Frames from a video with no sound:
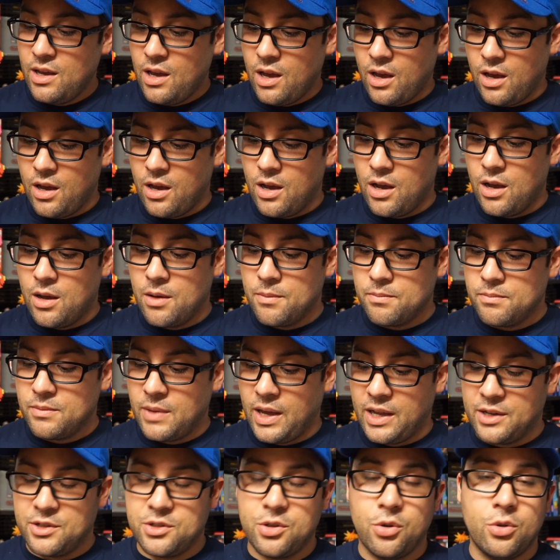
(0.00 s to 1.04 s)

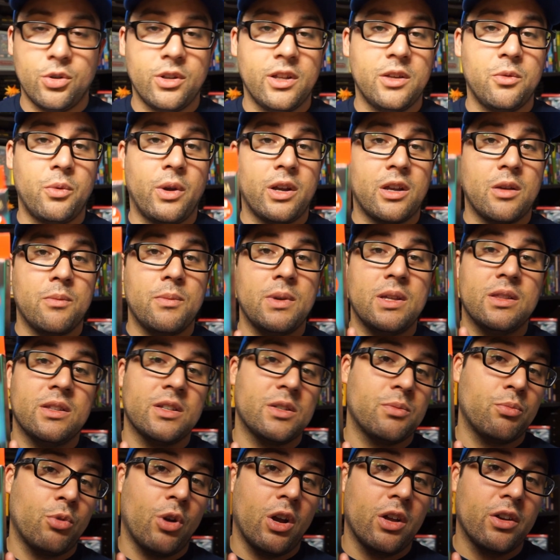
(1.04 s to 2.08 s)
I totally recommend this
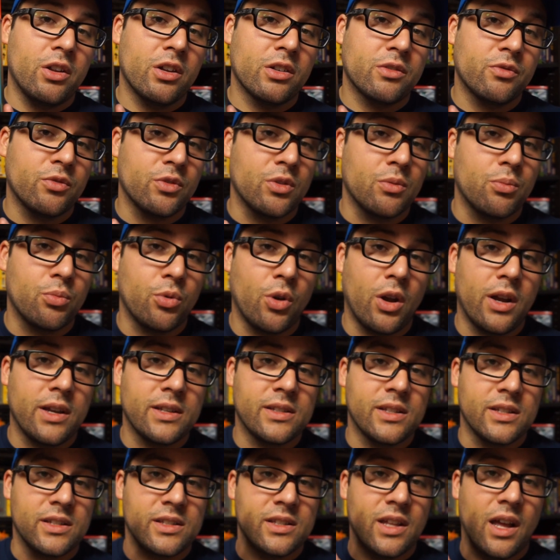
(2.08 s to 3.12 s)
product for the price.
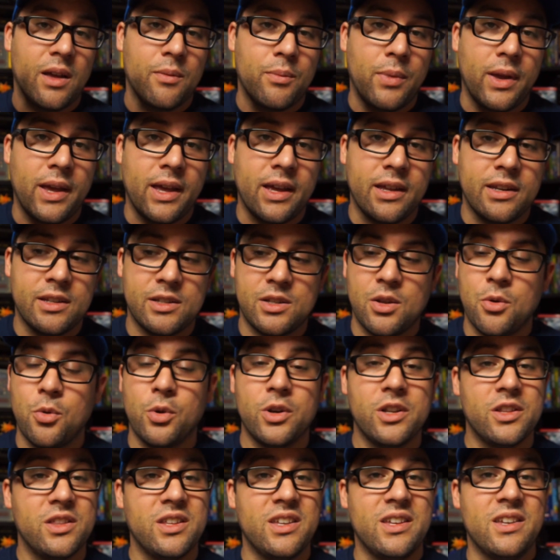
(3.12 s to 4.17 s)
It's not bad. It's one
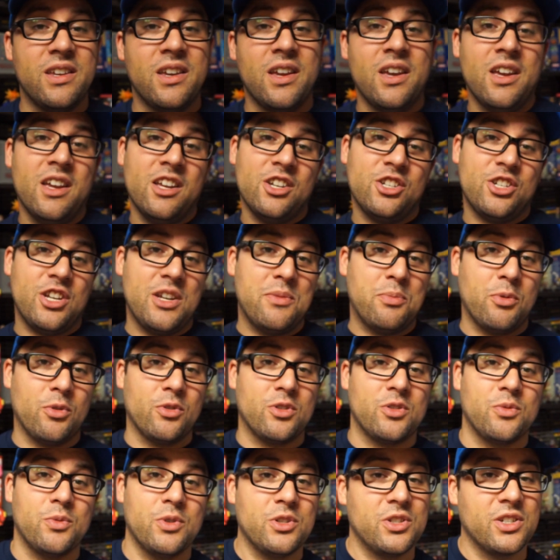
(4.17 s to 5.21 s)
of the cheaper
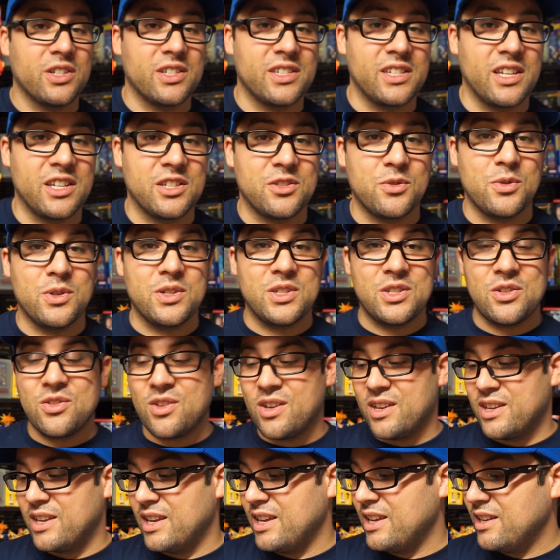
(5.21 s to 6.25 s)
Switch accessories you
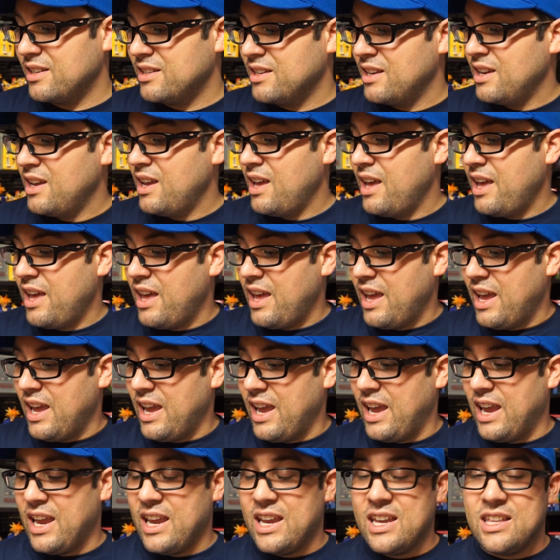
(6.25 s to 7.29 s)
can get,
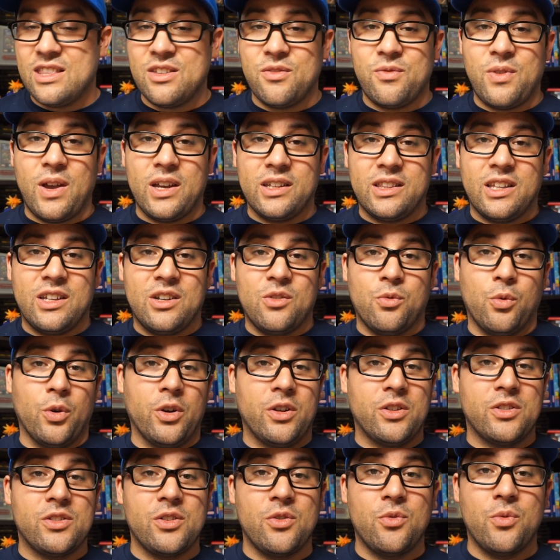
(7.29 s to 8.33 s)
and the fact that it
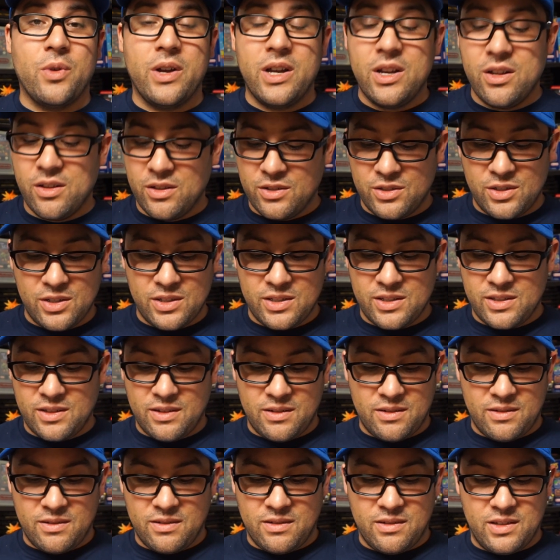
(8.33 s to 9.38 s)
works so well is just,
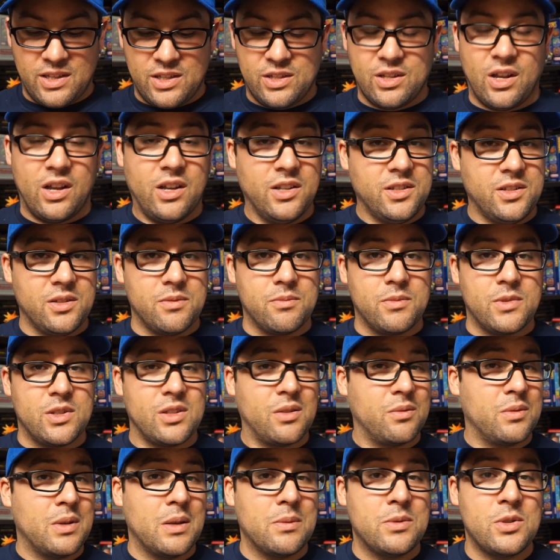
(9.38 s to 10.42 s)
it's awesome.
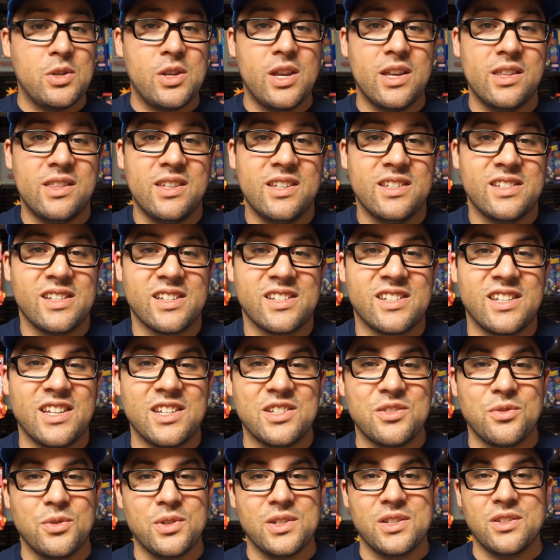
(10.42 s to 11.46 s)
Sometimes you get these
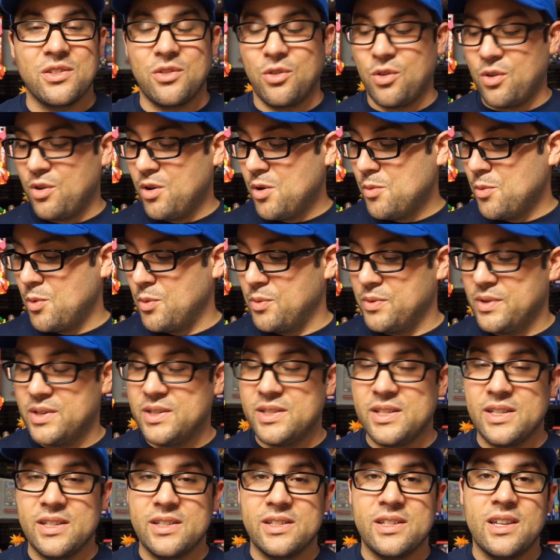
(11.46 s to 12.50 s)
accessories and they're horrible, but this
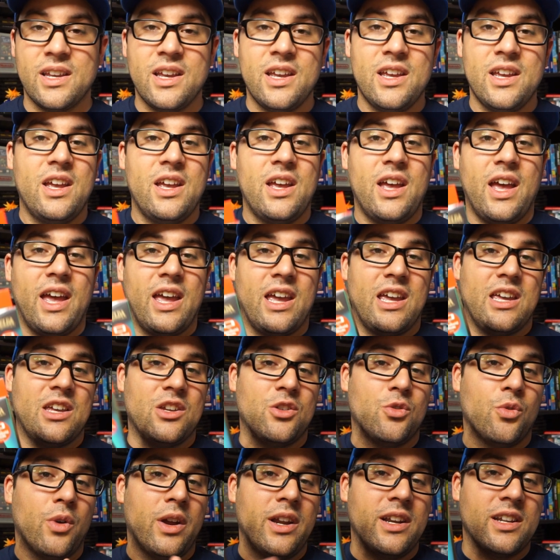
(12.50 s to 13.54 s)
is a
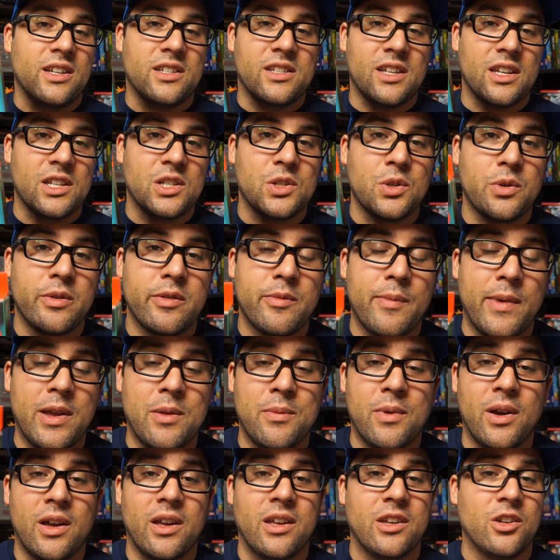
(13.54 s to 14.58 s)
great accessory made
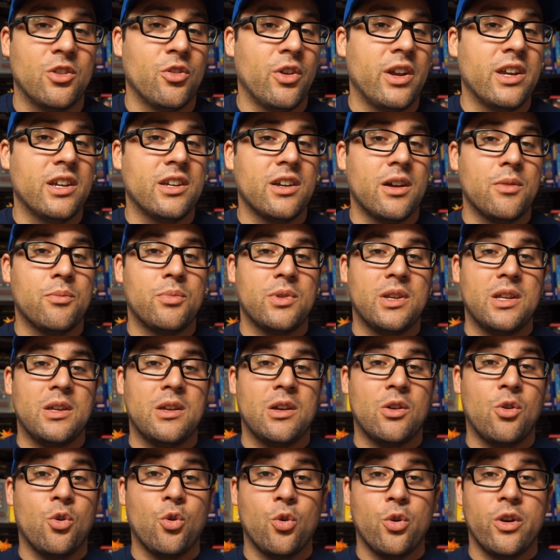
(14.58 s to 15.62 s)
by a great company,
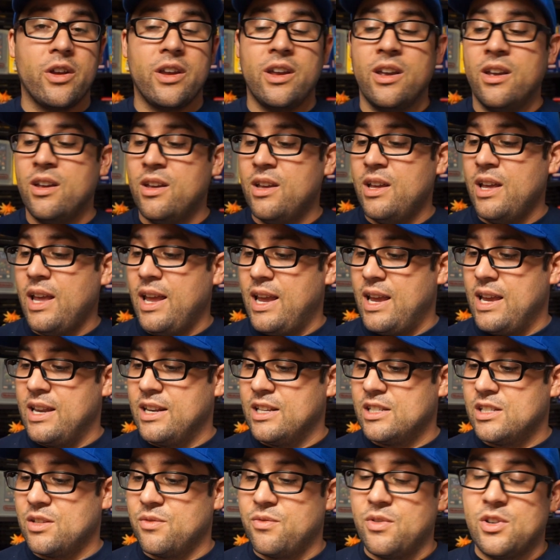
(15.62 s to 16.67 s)
HORI, and
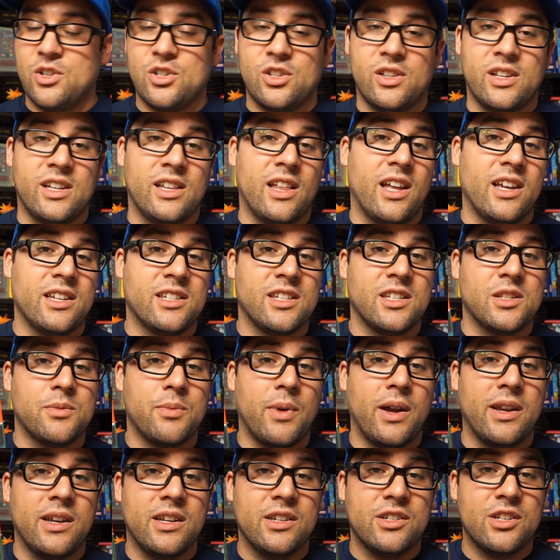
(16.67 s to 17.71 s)
it's officially licensed
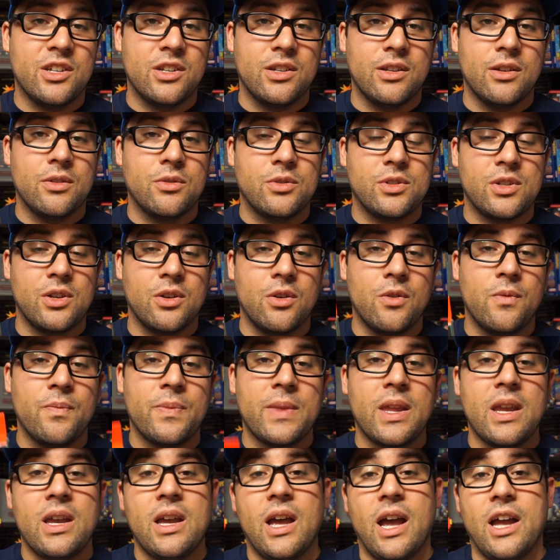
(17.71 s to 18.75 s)
by Nintendo. So
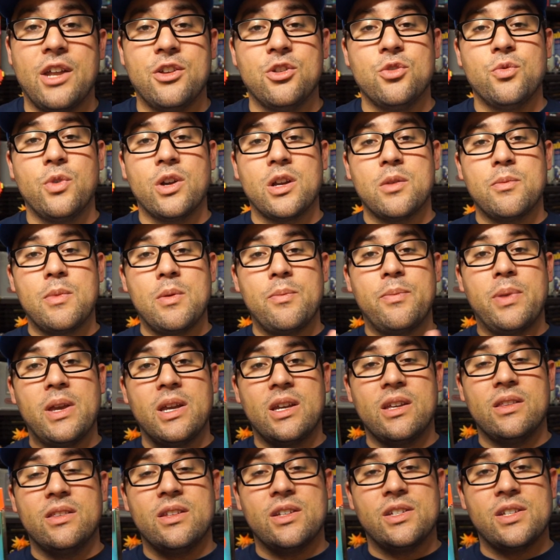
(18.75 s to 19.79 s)
I do recommend
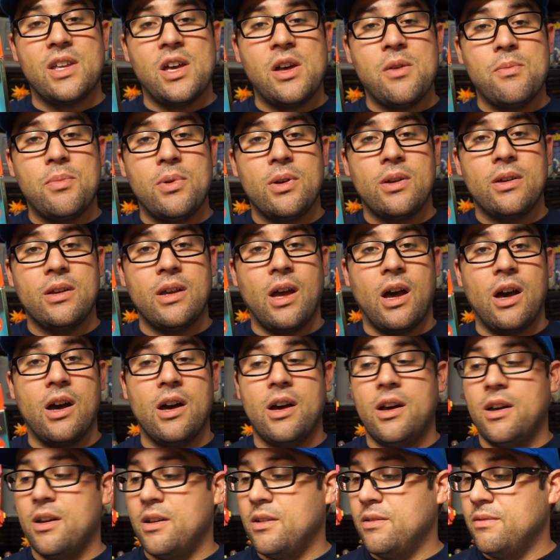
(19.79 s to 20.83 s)
picking this up.
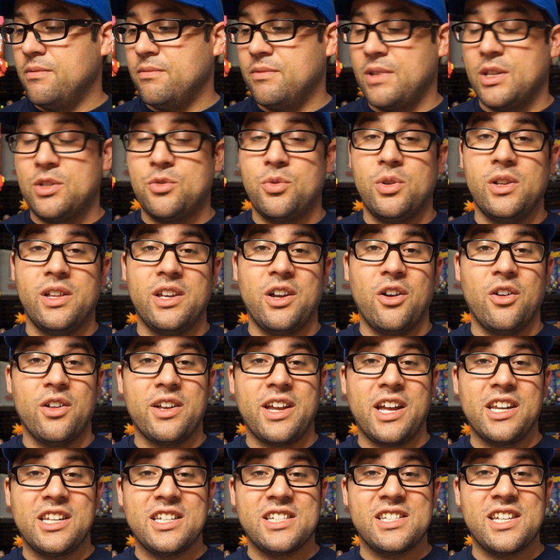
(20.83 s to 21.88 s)
That's really all I
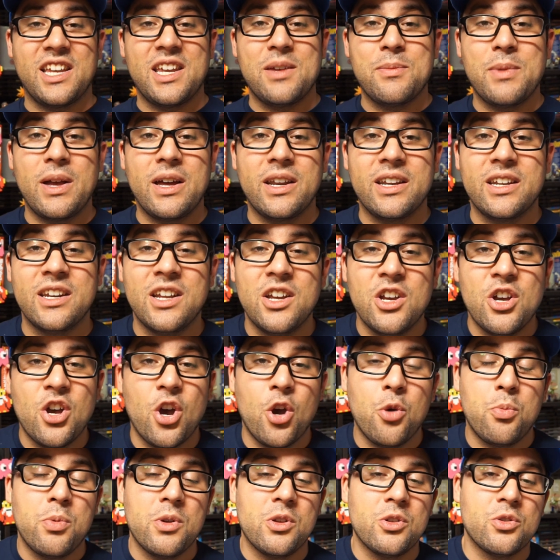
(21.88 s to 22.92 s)
got to say about it.
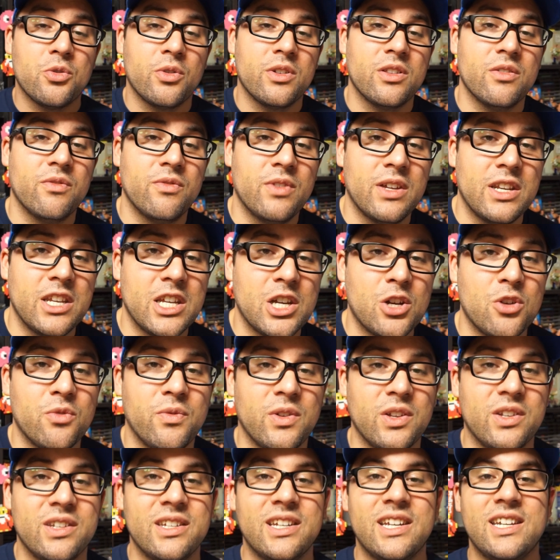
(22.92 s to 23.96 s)
Hope you enjoyed the video. If
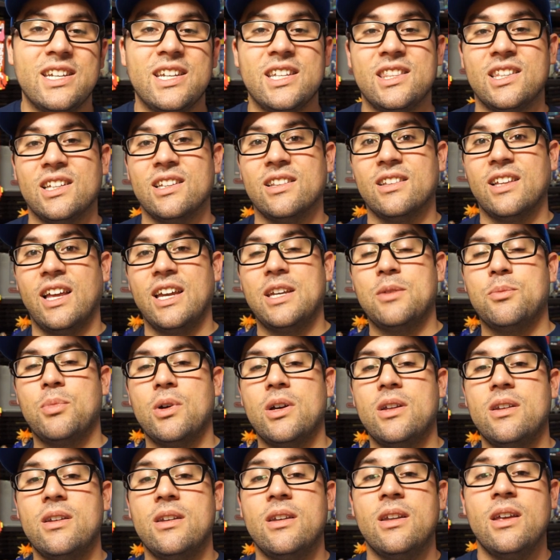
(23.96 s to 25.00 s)
you did, hit the like
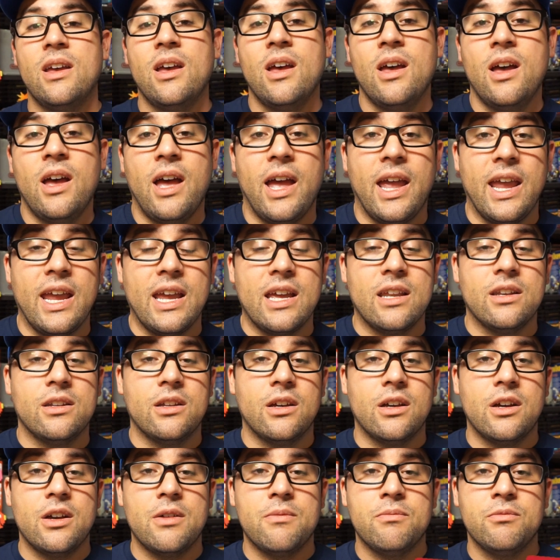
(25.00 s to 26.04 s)
button,
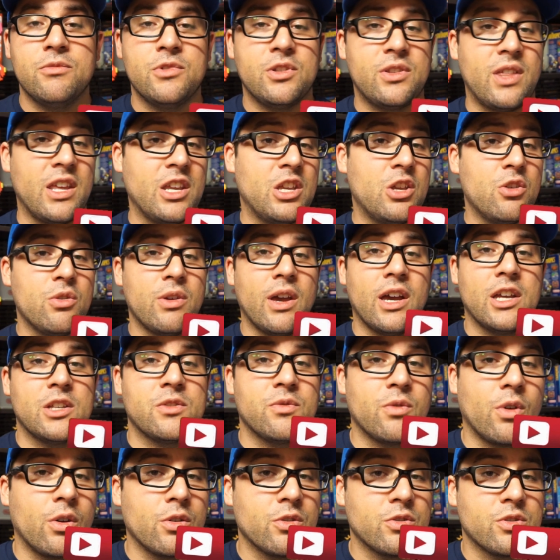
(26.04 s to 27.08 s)
and thank you guys
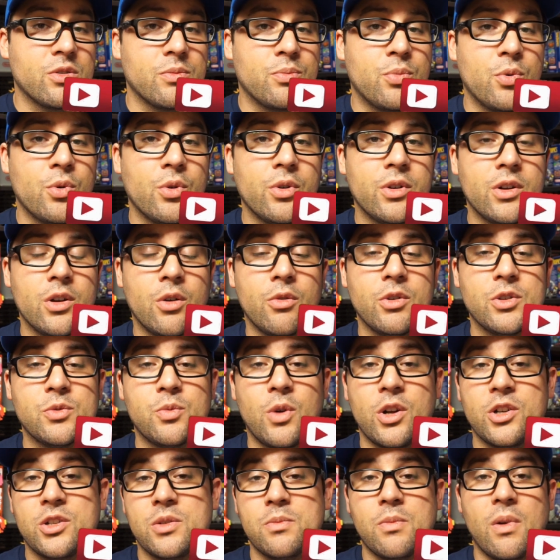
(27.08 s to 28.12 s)
for all your support and always
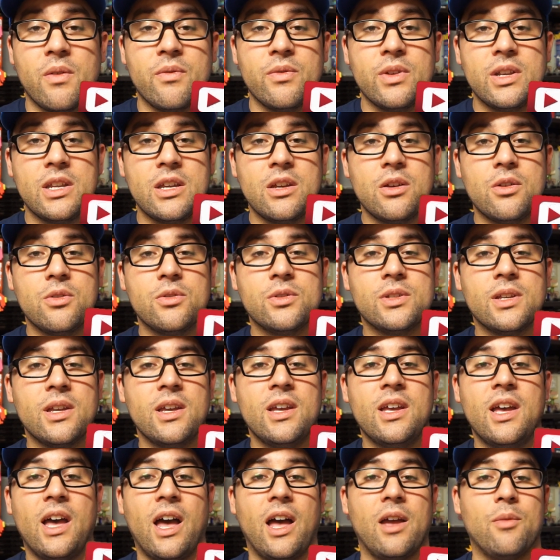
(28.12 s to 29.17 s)
watching my videos.
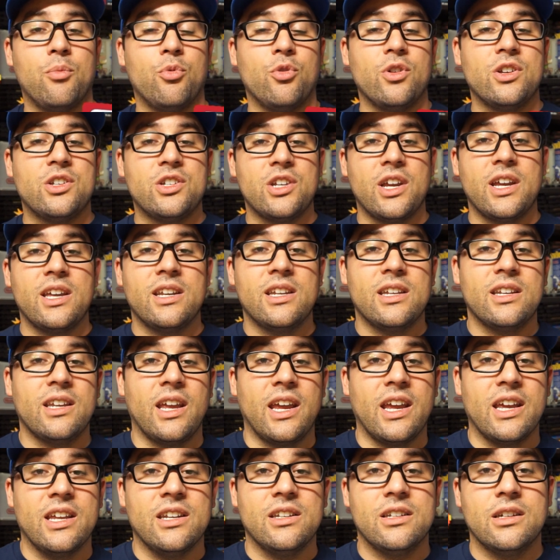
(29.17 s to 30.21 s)
I appreciate it,
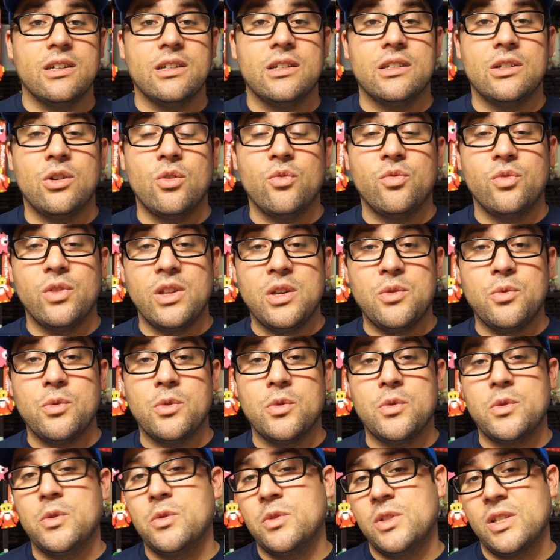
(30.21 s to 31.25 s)
and hopefully
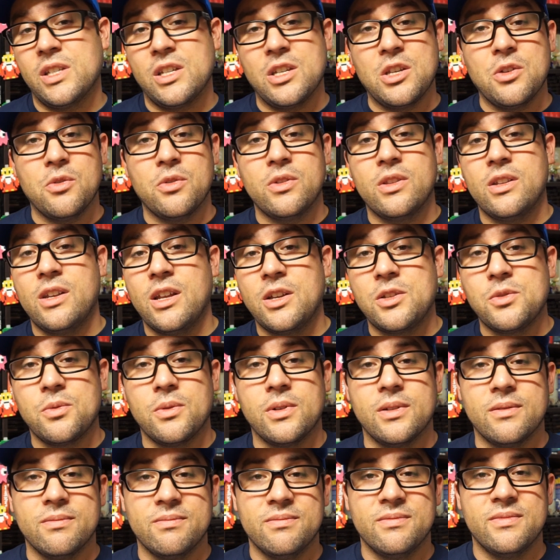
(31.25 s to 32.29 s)
we'll see you on the next
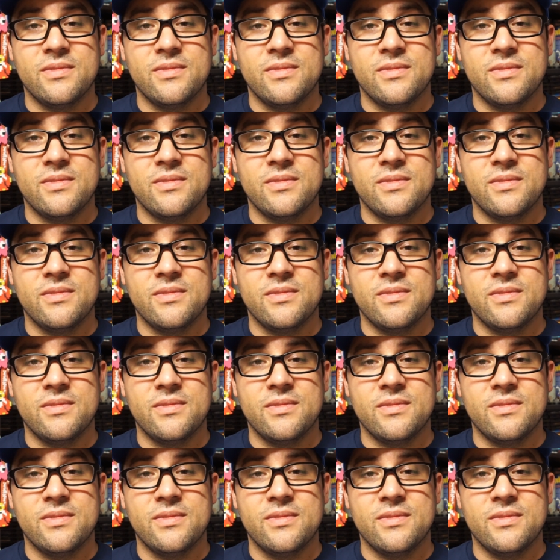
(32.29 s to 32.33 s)
one.